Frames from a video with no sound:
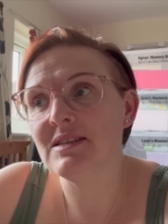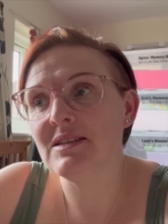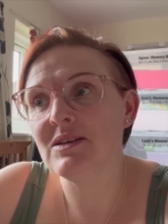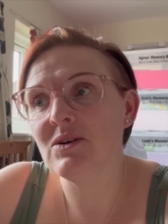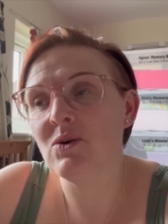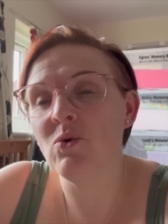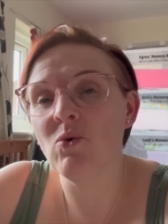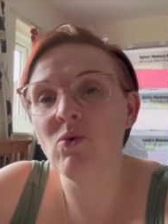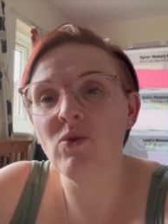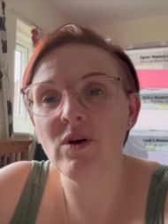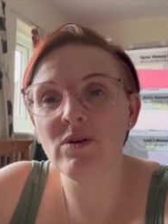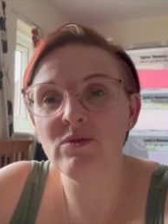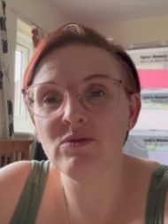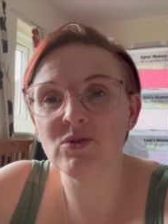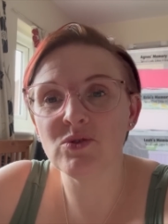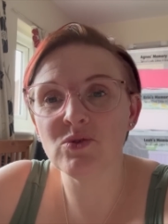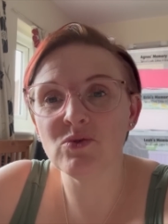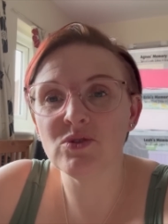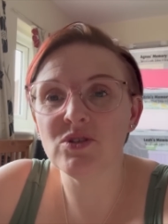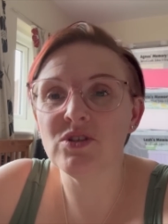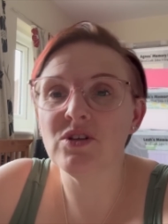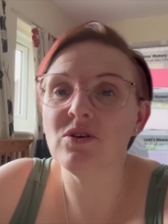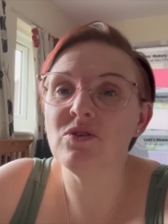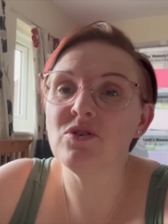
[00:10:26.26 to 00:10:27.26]
all those
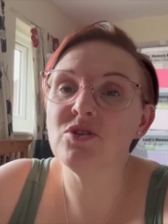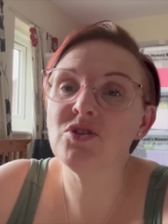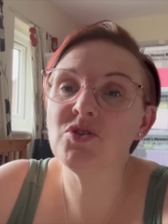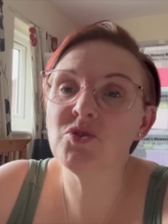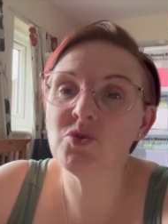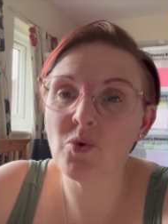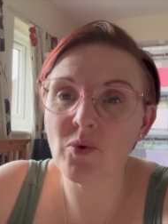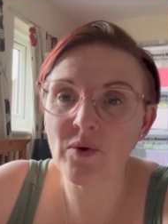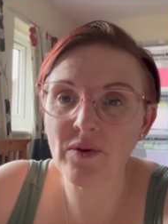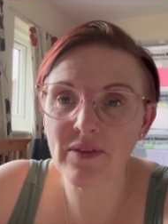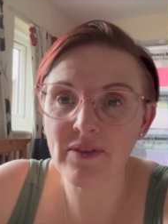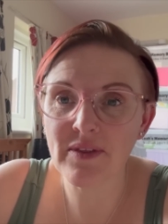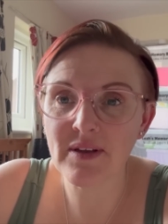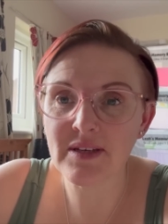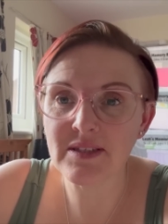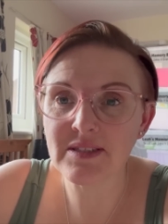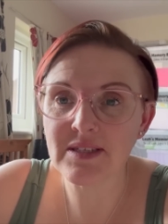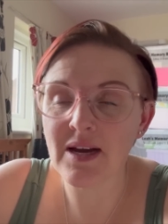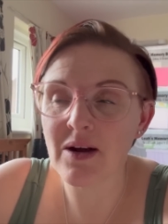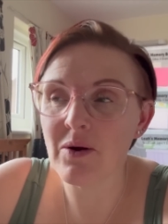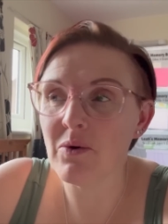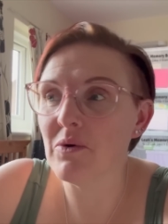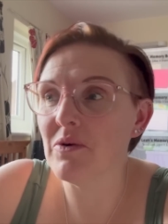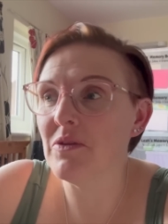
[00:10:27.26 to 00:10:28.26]
sorts, you know, the sorting things
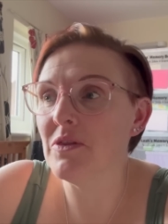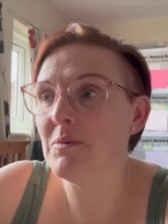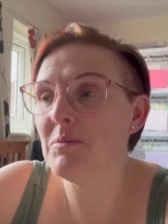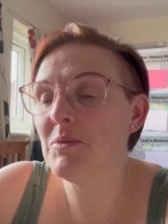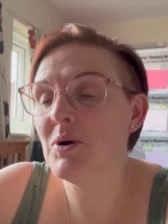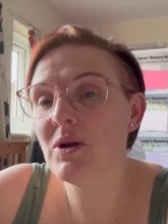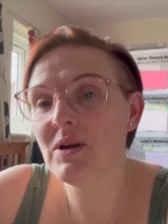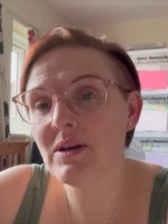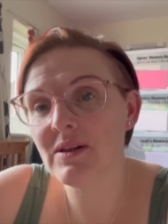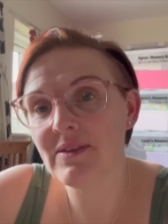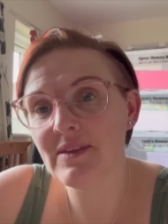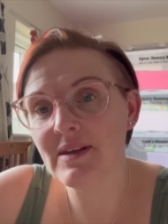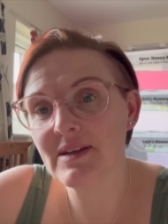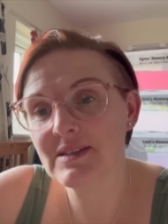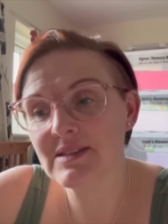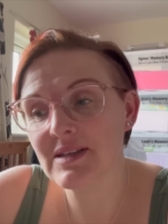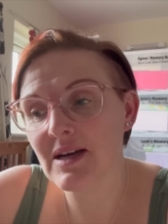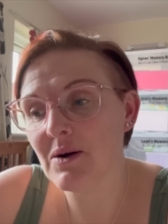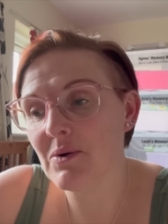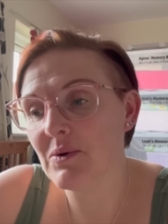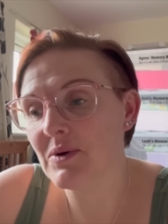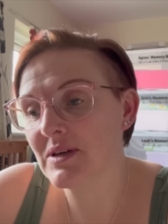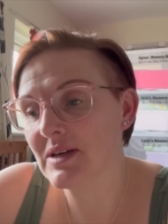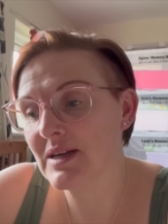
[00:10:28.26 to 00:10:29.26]
out and the pulling things
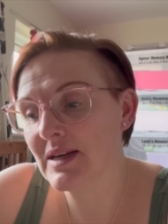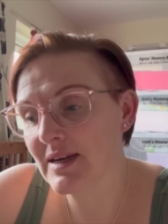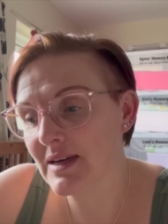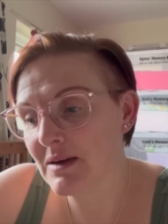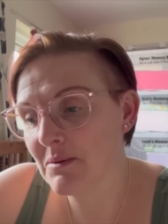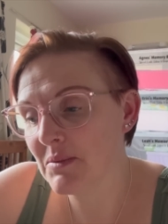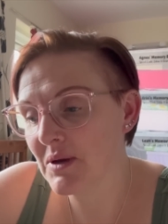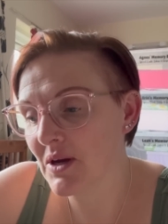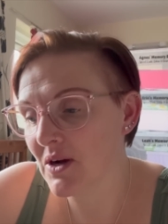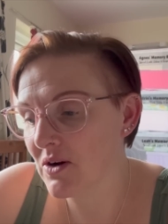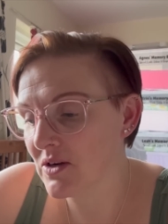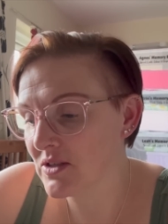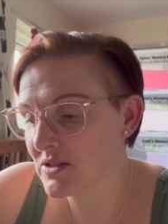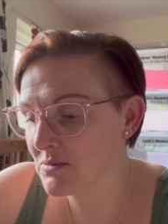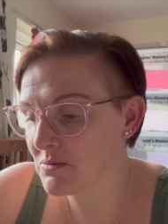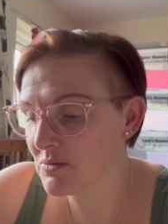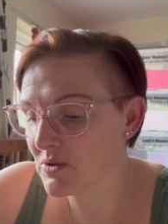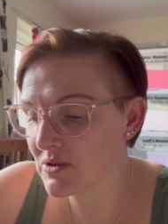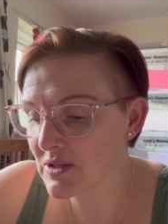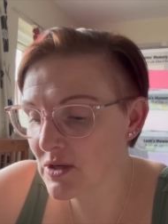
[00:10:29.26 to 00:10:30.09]
out and cleaning behind them.